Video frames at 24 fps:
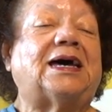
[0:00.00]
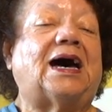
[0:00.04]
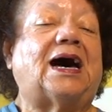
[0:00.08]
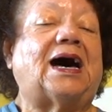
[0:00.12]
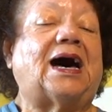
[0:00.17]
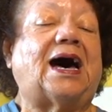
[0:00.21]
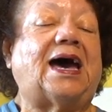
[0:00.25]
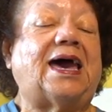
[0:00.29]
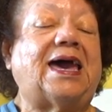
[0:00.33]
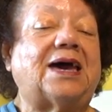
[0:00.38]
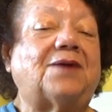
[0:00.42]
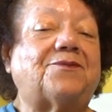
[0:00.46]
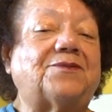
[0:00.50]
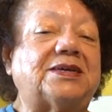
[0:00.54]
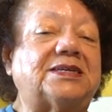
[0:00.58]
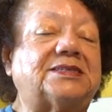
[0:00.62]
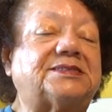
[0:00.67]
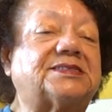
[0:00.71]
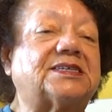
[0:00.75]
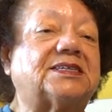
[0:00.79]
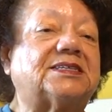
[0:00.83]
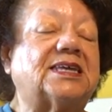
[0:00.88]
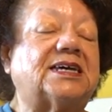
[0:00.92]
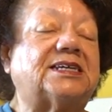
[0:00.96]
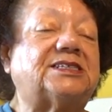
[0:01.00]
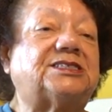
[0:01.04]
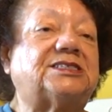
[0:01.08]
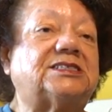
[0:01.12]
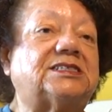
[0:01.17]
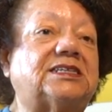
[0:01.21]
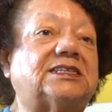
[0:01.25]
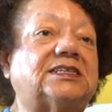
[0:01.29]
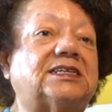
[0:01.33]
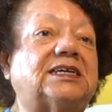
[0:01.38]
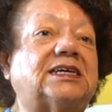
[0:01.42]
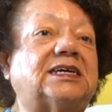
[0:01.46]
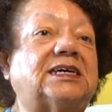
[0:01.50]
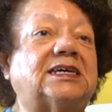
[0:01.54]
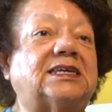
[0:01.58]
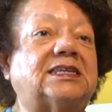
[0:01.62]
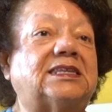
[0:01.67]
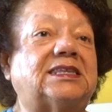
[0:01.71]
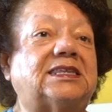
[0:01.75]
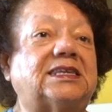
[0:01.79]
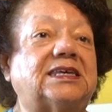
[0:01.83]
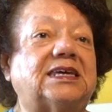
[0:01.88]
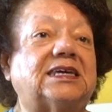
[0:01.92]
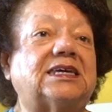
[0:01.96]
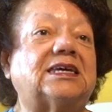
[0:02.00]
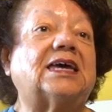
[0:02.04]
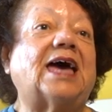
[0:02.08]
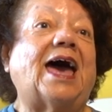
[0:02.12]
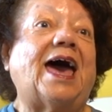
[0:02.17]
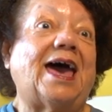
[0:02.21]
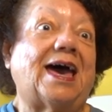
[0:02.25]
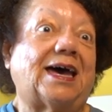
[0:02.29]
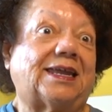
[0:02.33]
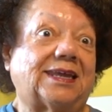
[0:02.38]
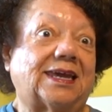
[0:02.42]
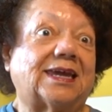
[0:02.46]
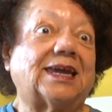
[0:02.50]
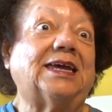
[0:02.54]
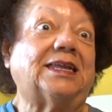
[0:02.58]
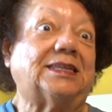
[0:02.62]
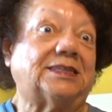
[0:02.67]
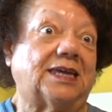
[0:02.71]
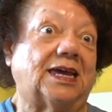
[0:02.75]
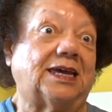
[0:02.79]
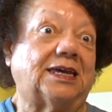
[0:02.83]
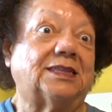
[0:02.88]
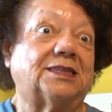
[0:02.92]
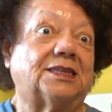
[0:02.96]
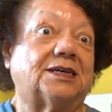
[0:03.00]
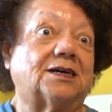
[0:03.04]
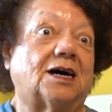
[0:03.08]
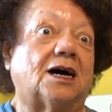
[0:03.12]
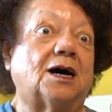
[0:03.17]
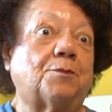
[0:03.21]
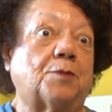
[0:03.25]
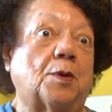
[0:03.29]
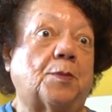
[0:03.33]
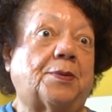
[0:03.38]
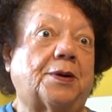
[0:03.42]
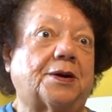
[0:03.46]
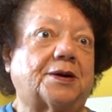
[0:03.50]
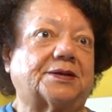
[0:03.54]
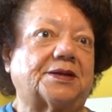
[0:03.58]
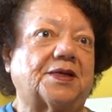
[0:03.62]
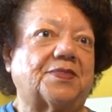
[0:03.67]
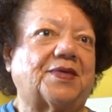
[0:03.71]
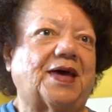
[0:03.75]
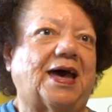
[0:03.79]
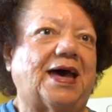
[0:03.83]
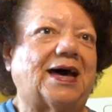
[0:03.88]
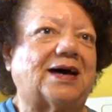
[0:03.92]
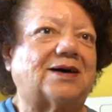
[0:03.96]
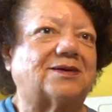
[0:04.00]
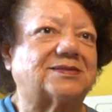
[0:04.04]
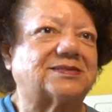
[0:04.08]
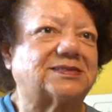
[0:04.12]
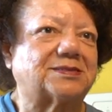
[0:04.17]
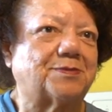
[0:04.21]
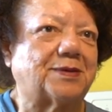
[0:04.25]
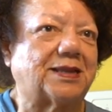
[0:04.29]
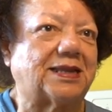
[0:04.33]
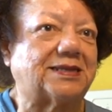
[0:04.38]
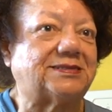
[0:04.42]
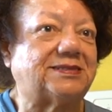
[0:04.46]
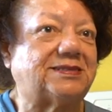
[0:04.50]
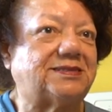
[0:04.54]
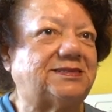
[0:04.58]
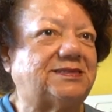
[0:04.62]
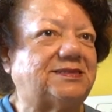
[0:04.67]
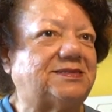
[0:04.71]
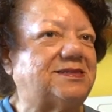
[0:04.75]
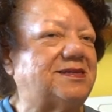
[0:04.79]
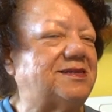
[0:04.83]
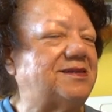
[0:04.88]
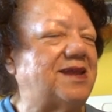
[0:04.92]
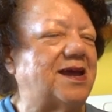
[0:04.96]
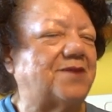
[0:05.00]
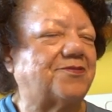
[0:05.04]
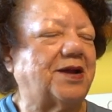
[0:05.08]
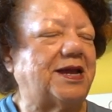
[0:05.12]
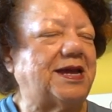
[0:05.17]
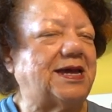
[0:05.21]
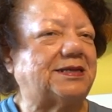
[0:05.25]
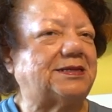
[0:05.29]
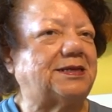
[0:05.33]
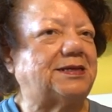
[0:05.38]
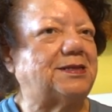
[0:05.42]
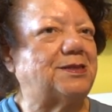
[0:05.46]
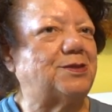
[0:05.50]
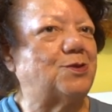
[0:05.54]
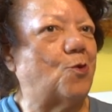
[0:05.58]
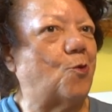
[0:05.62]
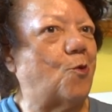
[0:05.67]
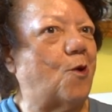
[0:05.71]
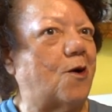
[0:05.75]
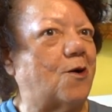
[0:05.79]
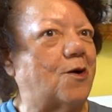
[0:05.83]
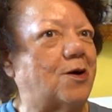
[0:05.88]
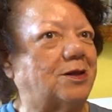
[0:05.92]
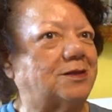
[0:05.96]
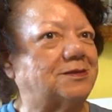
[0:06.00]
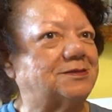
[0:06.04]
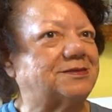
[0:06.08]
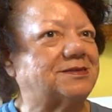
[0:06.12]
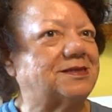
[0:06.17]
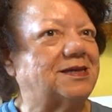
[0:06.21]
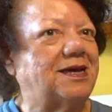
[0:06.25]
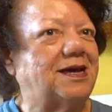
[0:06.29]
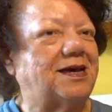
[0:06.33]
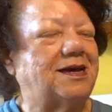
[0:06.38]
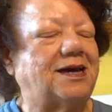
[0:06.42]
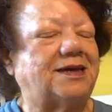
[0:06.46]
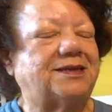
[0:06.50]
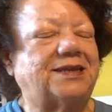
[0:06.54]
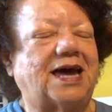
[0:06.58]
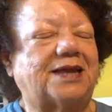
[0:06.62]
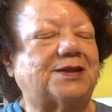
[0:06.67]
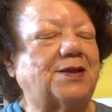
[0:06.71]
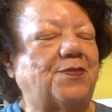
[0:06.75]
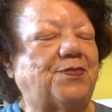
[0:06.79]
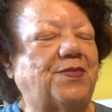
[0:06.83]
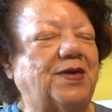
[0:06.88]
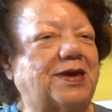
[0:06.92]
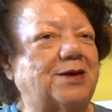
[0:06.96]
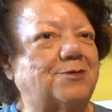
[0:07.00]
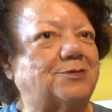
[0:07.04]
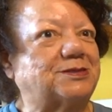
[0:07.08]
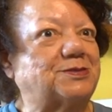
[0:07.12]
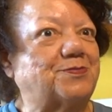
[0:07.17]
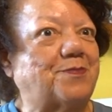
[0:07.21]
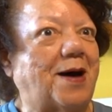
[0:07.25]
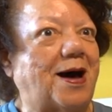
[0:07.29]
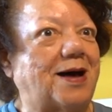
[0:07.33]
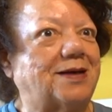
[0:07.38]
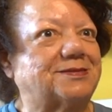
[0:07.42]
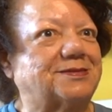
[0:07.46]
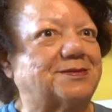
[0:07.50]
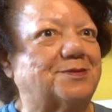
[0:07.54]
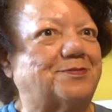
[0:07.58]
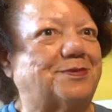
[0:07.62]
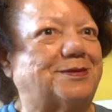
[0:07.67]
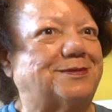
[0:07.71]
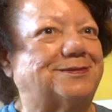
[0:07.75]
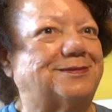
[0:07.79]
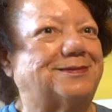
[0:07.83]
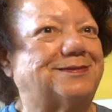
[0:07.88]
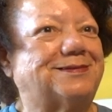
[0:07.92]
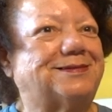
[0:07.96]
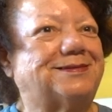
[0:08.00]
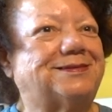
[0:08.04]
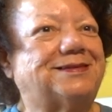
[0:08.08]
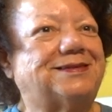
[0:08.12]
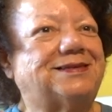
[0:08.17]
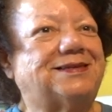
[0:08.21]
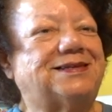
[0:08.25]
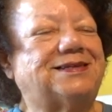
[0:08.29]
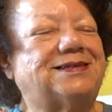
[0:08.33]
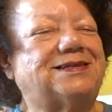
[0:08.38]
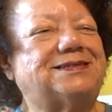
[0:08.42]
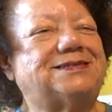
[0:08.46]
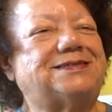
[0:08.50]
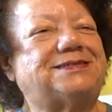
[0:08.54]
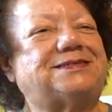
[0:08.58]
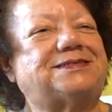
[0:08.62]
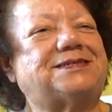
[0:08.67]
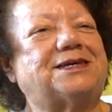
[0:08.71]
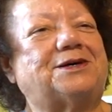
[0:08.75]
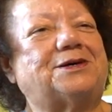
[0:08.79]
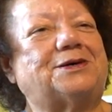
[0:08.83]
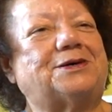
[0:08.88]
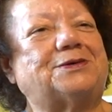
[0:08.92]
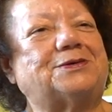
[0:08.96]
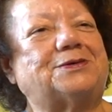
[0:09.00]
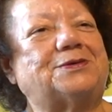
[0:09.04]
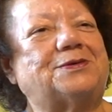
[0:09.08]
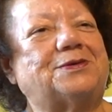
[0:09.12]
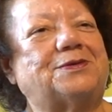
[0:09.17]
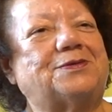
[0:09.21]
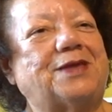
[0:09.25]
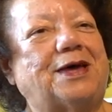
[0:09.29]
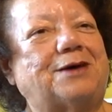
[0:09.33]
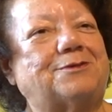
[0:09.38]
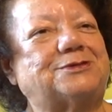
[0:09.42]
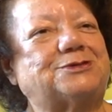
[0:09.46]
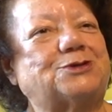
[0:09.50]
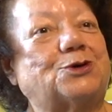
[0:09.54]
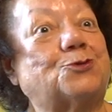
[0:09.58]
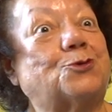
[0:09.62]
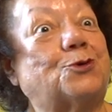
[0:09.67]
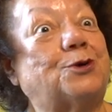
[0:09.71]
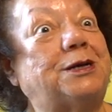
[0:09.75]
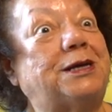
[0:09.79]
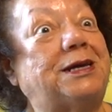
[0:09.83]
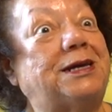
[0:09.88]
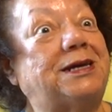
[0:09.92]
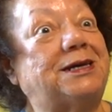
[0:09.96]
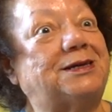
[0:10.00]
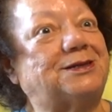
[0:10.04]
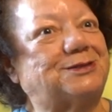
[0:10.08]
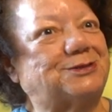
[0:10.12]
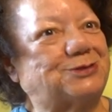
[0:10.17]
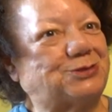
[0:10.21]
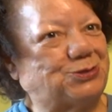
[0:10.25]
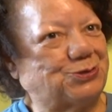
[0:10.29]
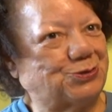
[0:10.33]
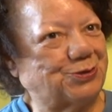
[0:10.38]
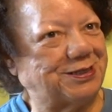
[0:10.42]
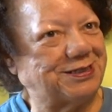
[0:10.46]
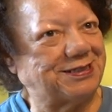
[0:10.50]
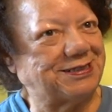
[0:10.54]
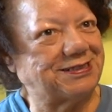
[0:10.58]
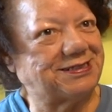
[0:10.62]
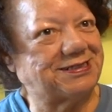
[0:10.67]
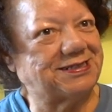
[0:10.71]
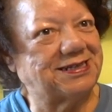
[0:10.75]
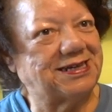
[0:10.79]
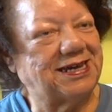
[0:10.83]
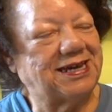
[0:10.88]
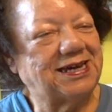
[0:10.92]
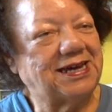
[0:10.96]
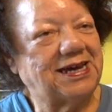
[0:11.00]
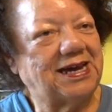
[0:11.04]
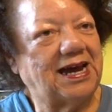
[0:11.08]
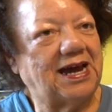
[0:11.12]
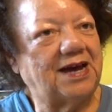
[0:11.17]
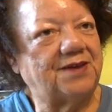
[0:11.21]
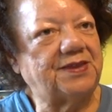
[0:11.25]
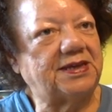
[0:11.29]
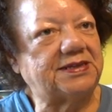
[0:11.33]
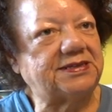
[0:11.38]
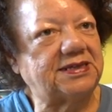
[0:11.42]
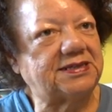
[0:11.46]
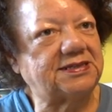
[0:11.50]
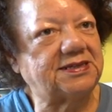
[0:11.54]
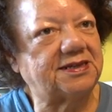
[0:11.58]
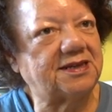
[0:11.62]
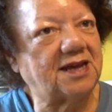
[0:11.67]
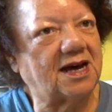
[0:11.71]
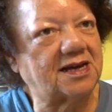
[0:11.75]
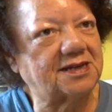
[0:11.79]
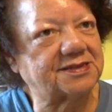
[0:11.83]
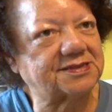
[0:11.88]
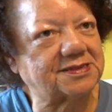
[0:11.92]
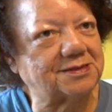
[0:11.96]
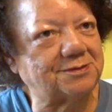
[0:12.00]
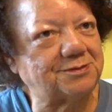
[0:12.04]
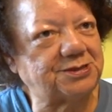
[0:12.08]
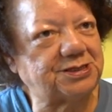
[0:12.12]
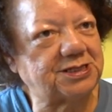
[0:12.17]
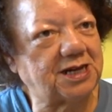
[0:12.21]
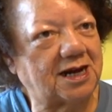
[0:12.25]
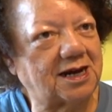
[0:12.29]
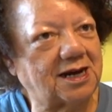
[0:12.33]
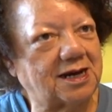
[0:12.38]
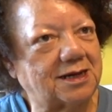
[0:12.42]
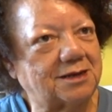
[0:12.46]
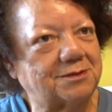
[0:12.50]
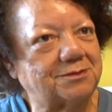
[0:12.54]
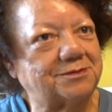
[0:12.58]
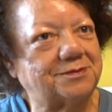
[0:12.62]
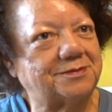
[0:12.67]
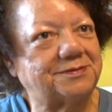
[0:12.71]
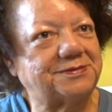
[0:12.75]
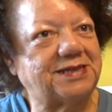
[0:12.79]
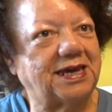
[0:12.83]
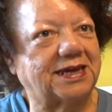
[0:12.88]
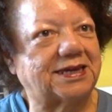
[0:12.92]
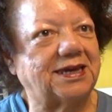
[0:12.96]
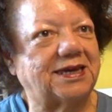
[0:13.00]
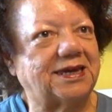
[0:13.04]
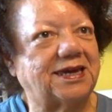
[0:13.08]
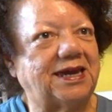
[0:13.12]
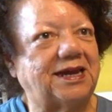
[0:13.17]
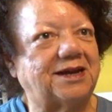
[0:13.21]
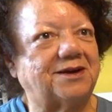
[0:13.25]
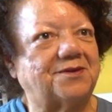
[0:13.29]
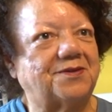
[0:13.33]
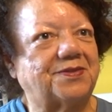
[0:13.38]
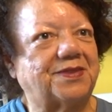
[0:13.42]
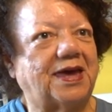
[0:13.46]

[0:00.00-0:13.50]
I have insulation in the attic, in the upper part of the house, but I never had it in the walls. And I didn't think it was possible. So that was a real treat. And they did an awesome job taking care of